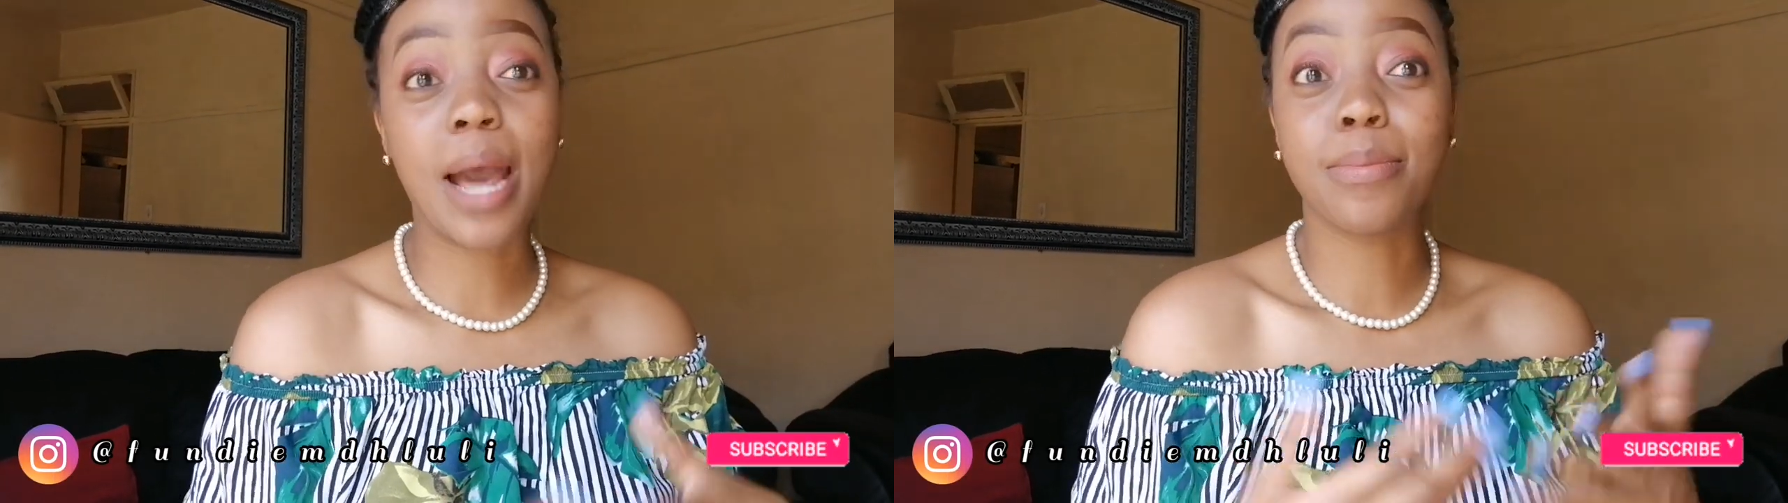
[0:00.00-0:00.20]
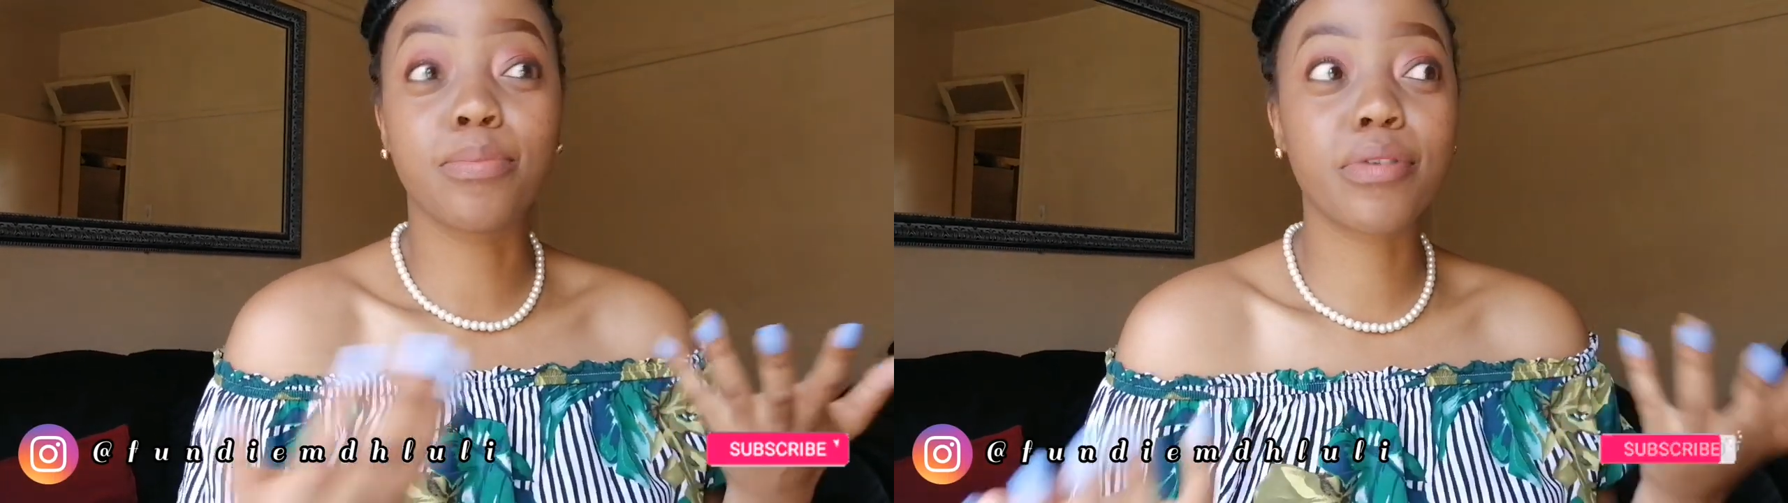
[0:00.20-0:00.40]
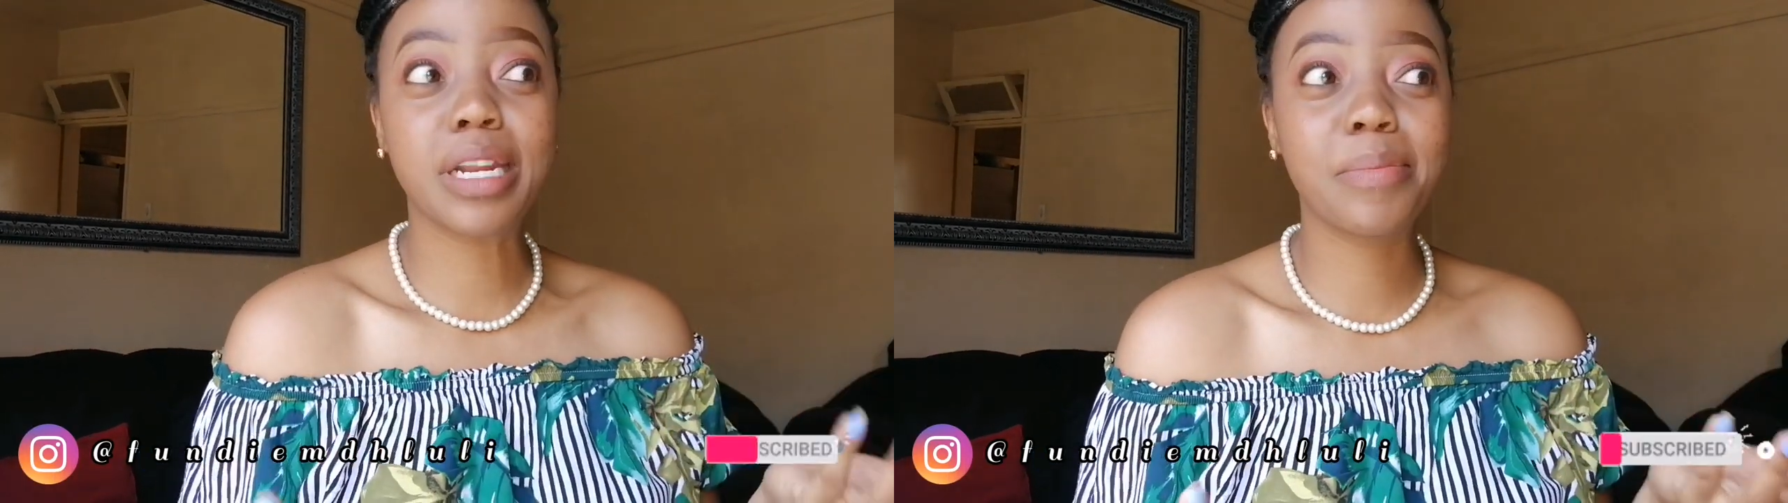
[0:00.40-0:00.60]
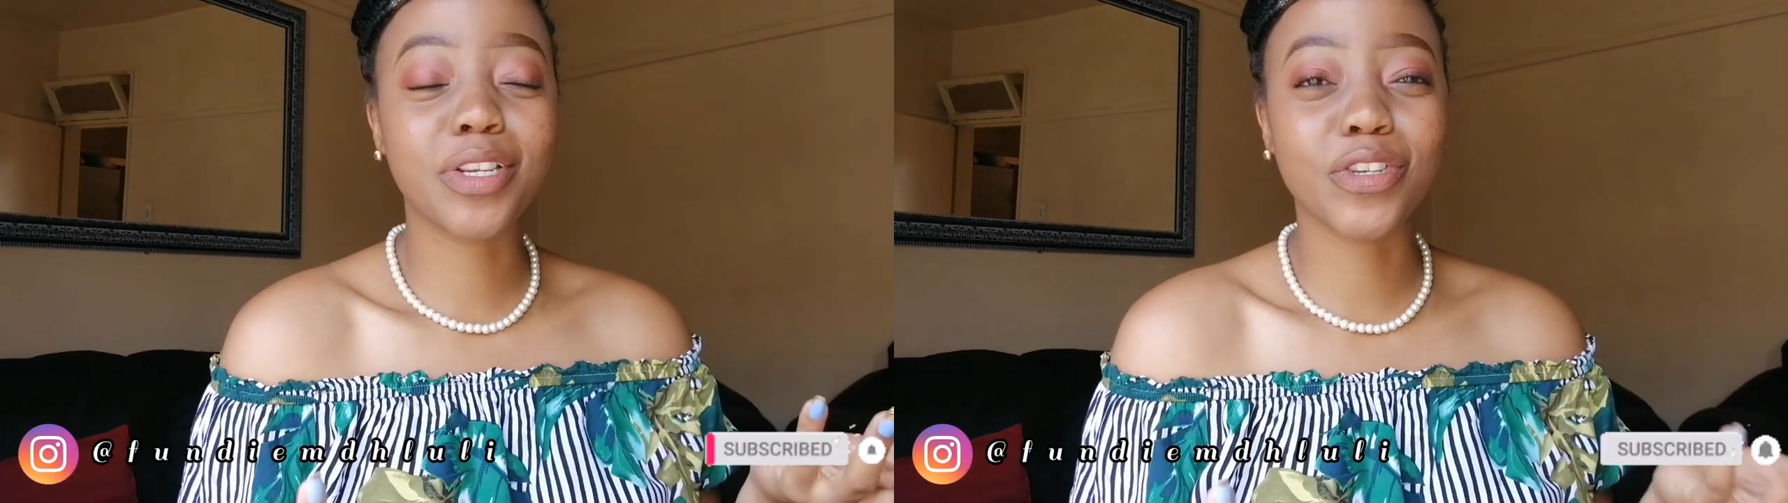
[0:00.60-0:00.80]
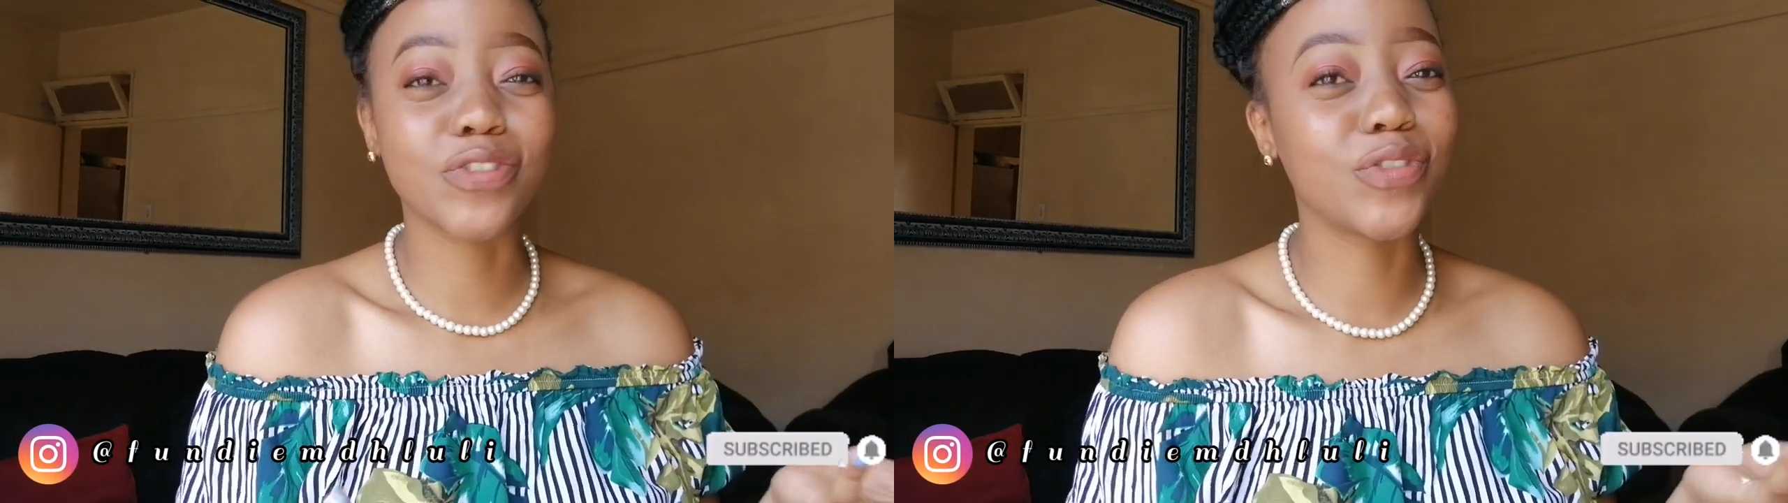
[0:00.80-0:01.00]
I'm pretty
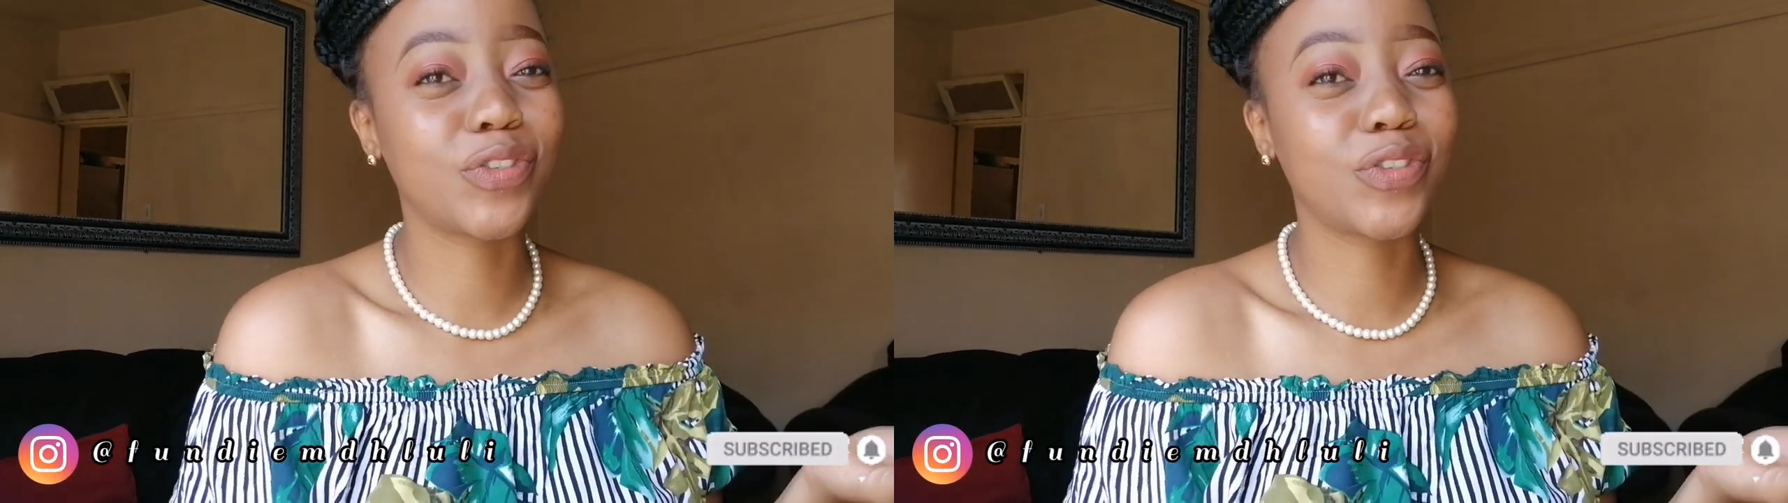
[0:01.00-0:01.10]
much new